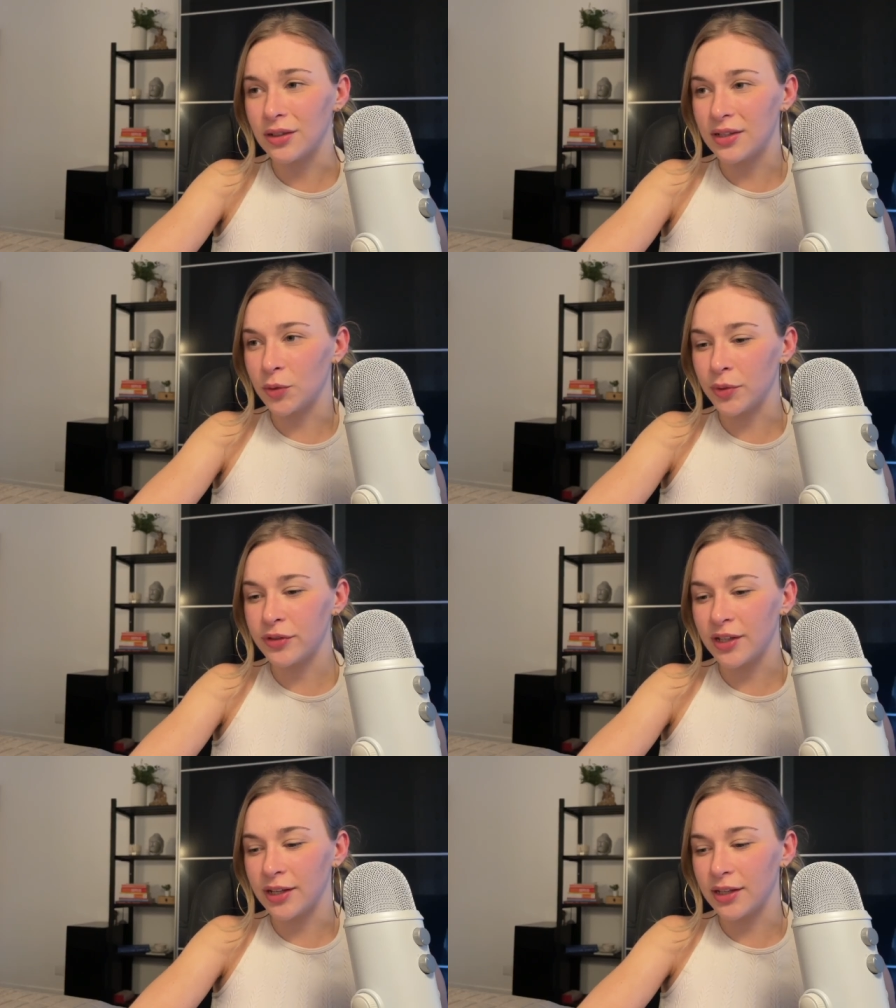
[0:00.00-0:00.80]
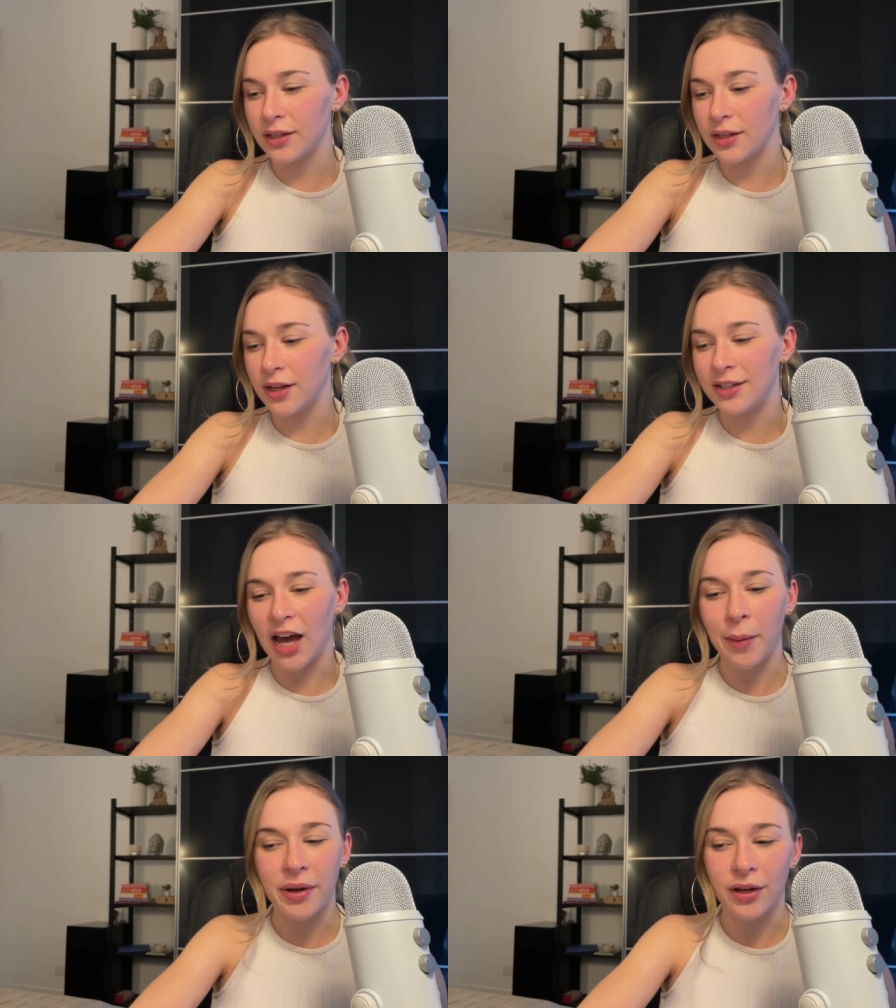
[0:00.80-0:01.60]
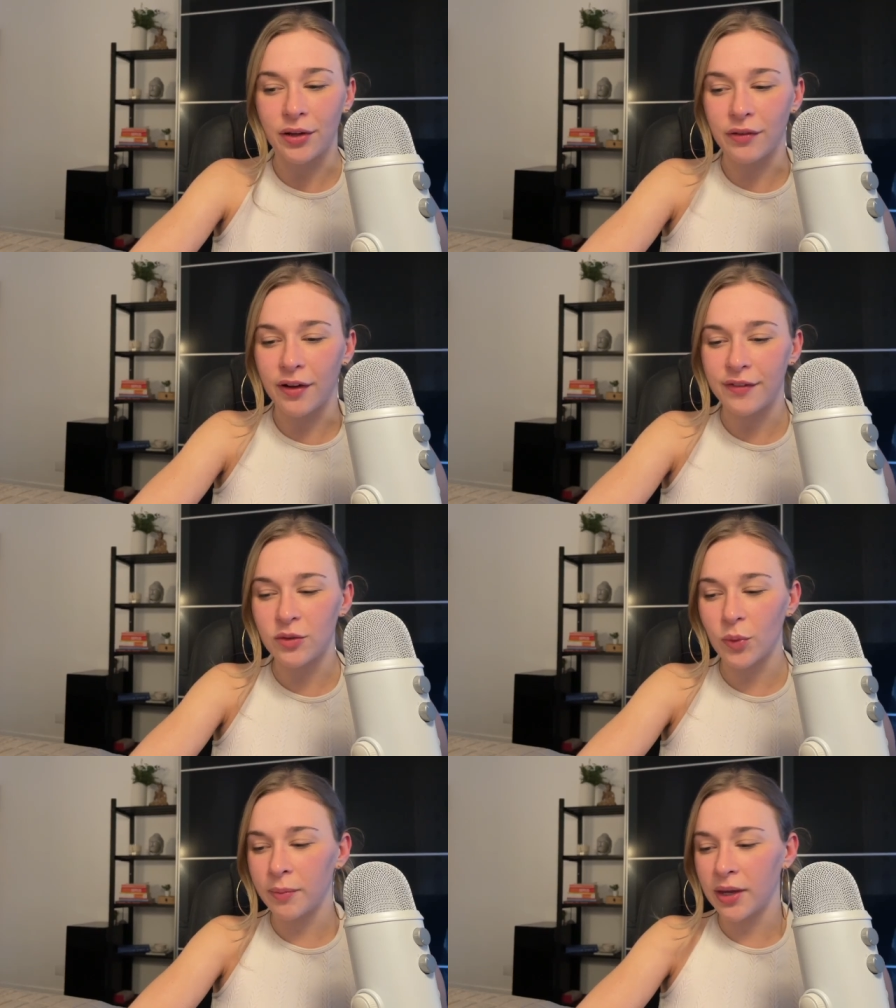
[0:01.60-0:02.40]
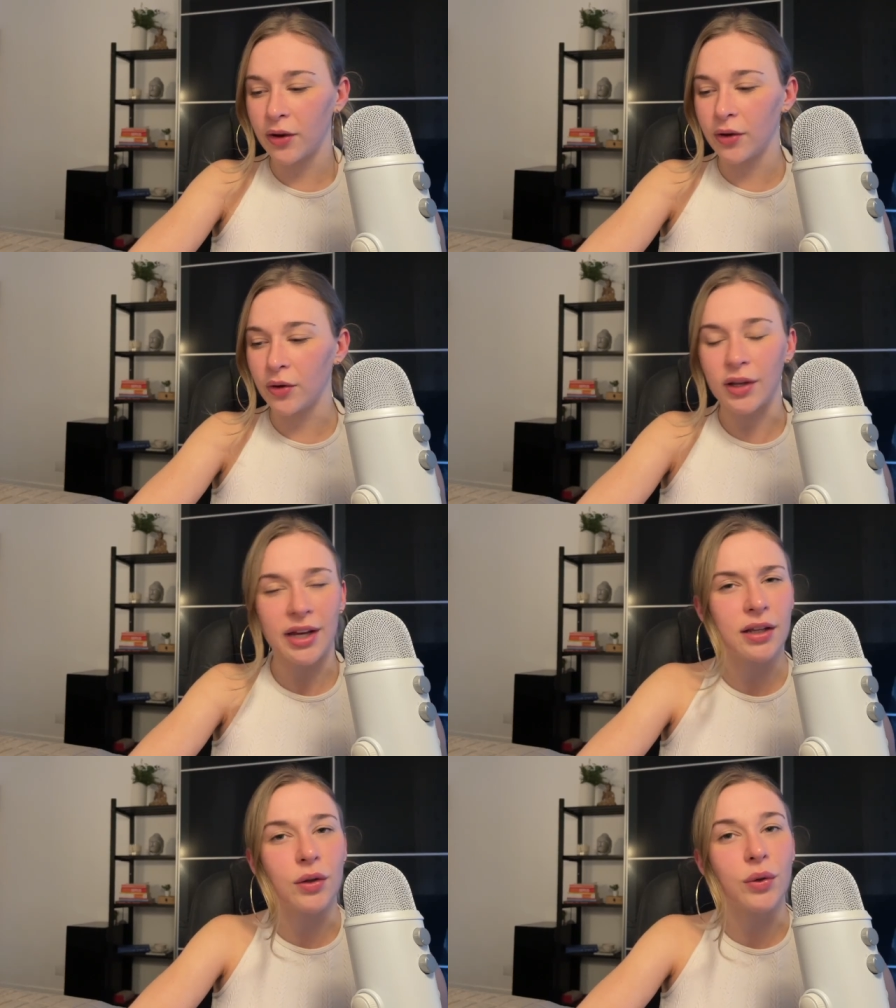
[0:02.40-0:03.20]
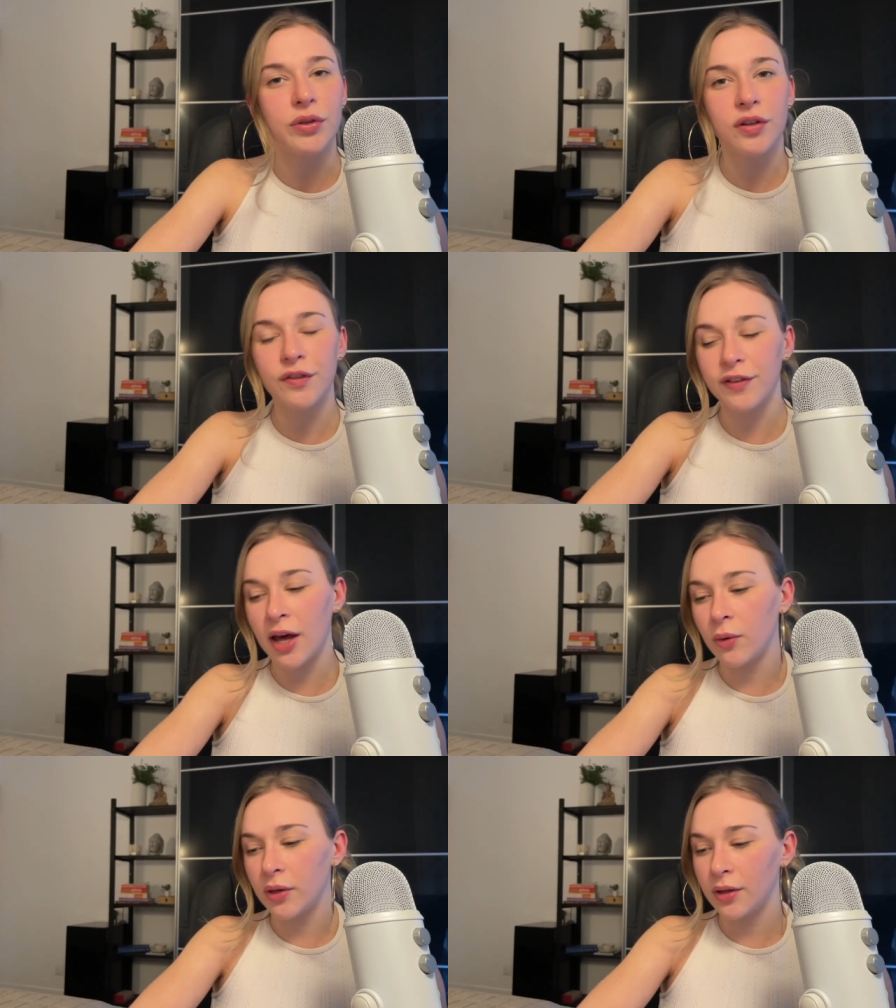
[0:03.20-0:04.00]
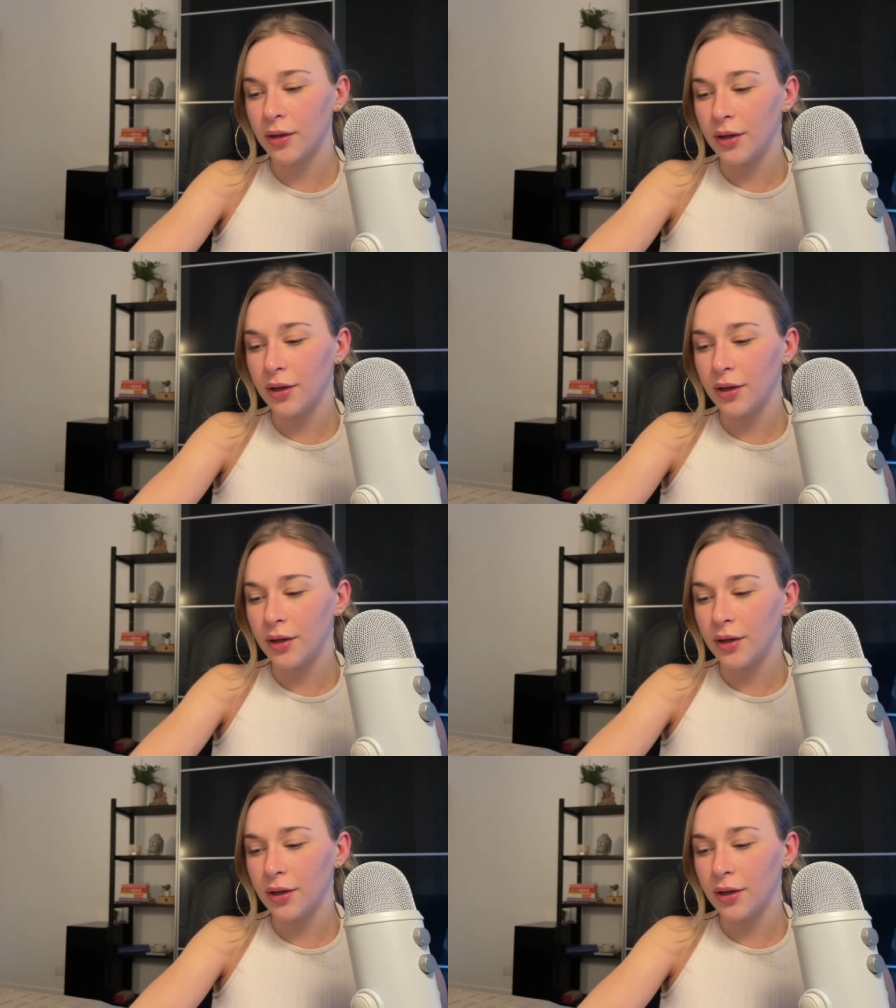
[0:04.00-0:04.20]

It's almost like a diamond in a rough, is what I'm hearing, or like a lotus flower